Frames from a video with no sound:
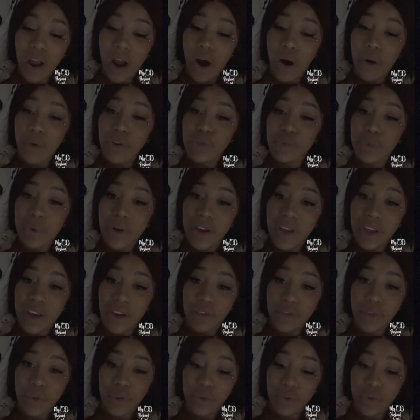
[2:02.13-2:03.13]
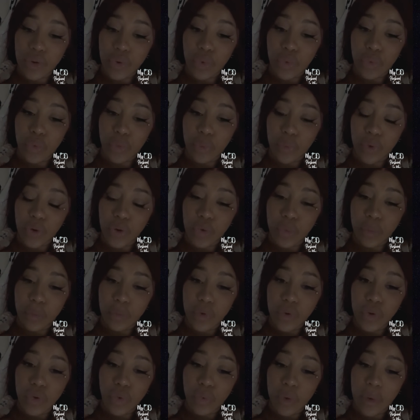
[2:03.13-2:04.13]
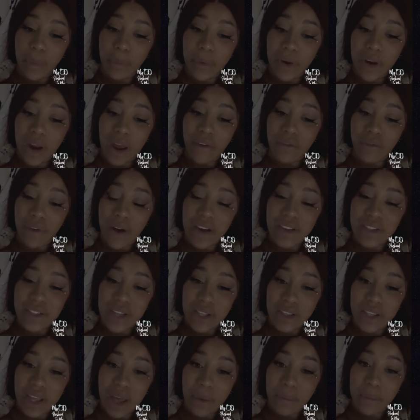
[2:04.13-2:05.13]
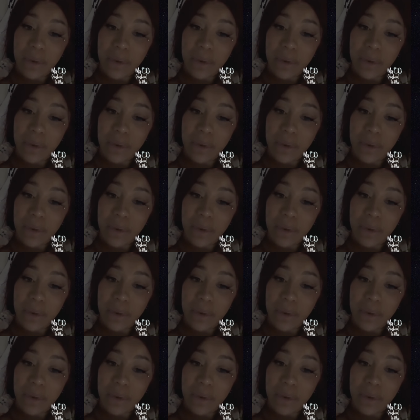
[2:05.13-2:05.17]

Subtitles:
I always want to give you women advice at